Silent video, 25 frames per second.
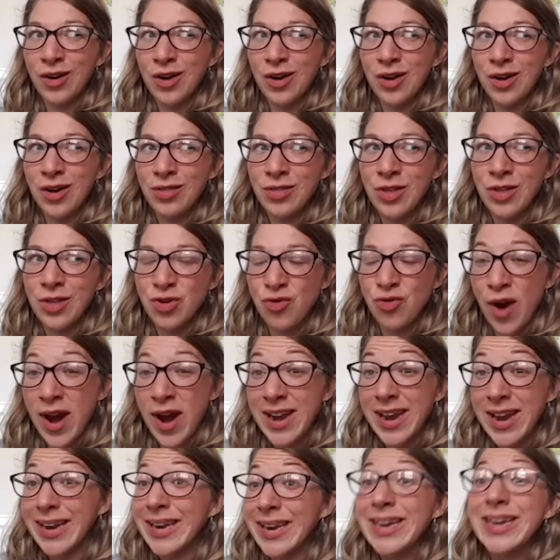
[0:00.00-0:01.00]
that
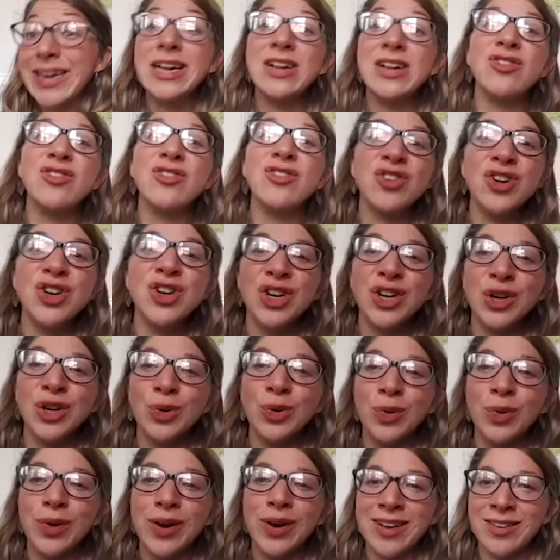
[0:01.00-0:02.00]
training needs to
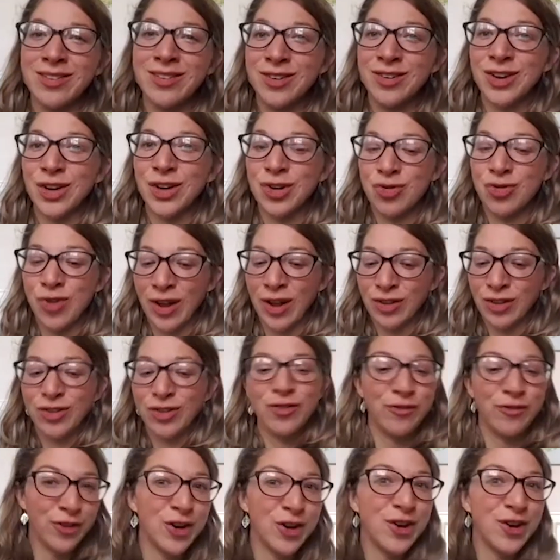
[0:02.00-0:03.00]
do is to
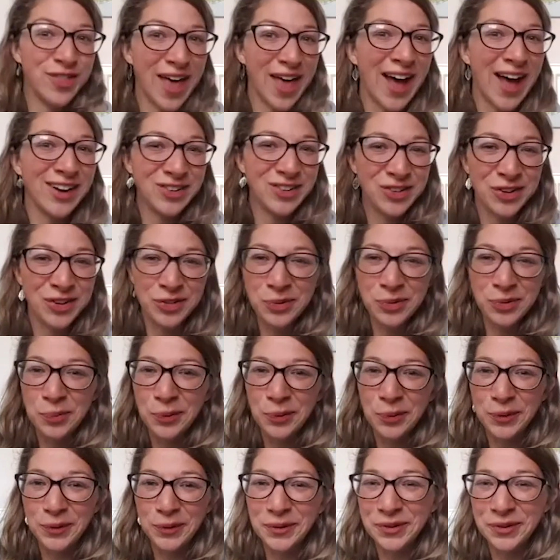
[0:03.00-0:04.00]
transfer that to the
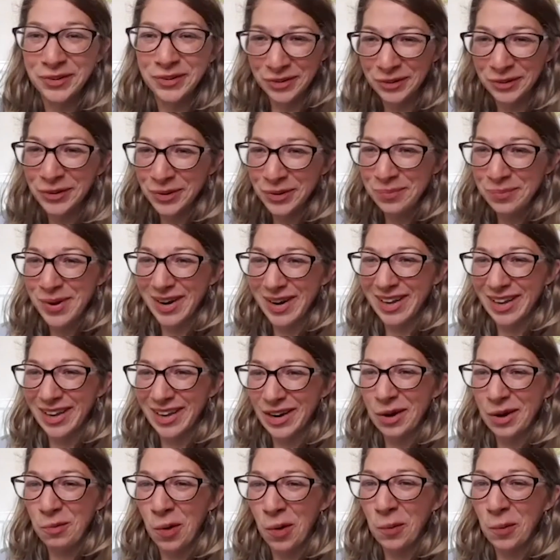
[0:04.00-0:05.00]
wall, because ultimately,
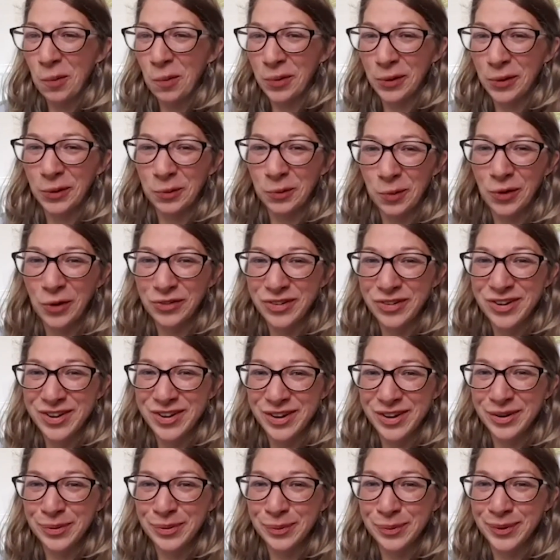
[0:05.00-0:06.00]
what we all want to
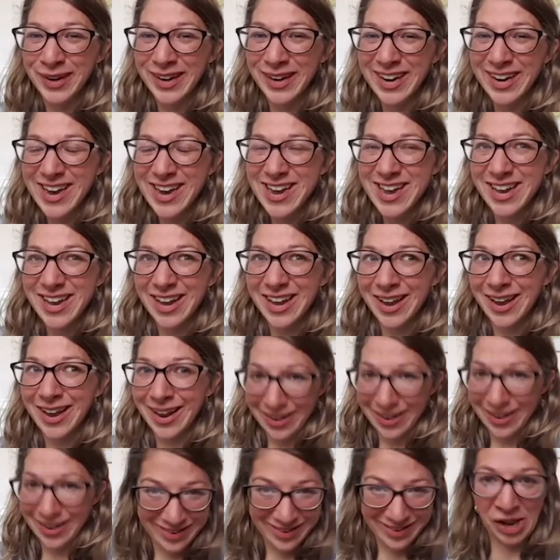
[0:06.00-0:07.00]
do
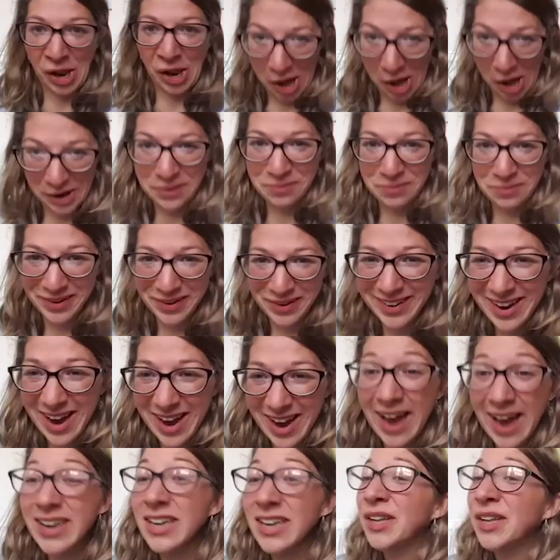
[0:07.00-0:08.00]
is climb,
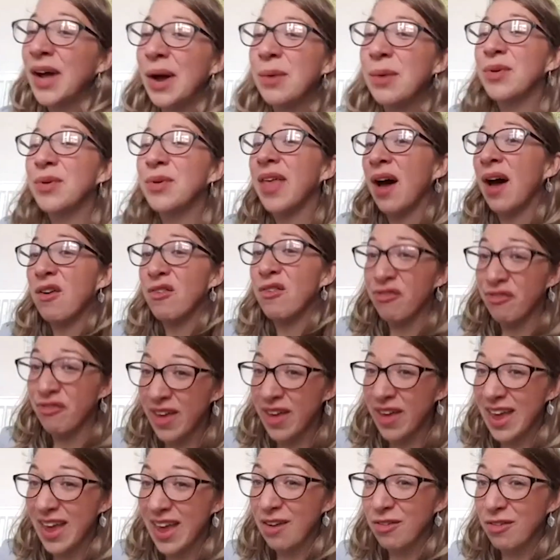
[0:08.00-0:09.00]
and climb without
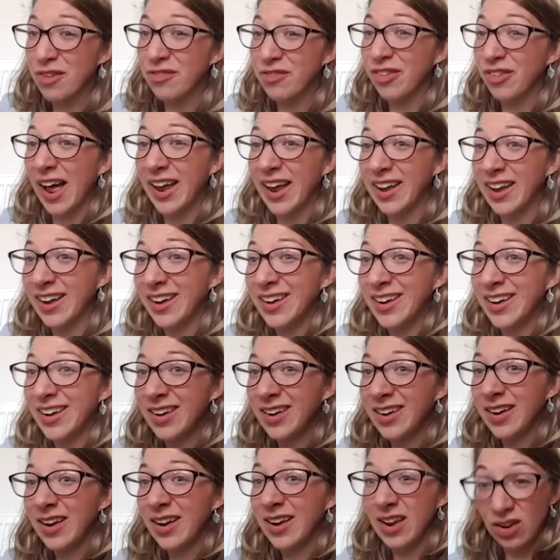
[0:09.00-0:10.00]
fear of like
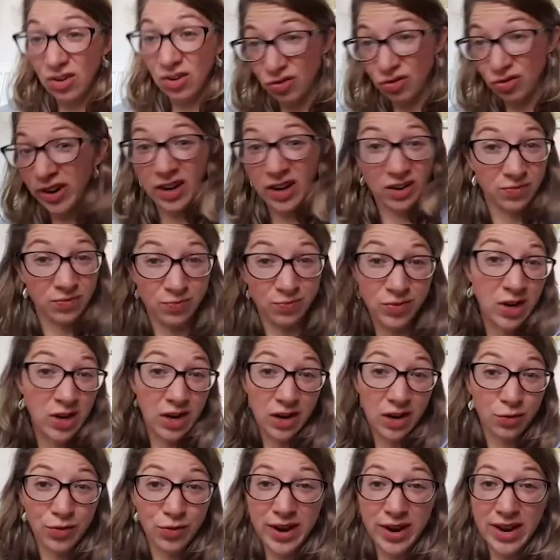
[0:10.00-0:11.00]
injuring
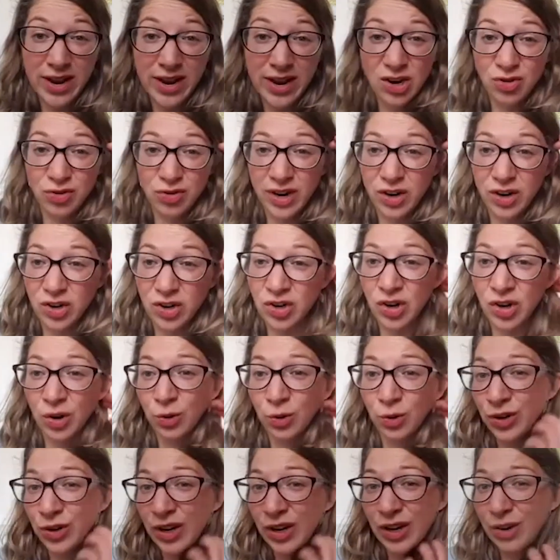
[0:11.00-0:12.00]
re-injuring a
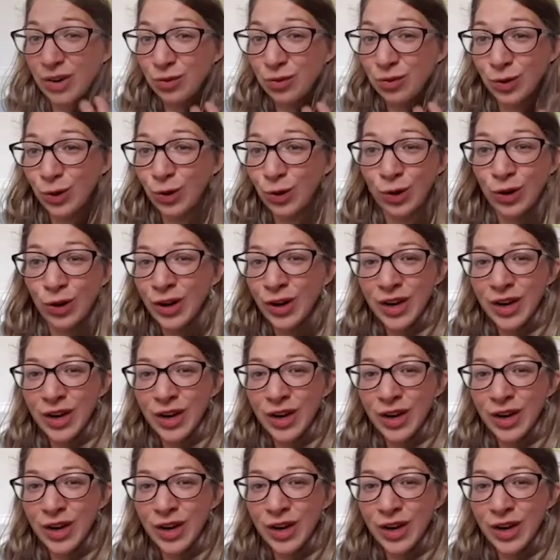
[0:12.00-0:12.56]
shoulder, or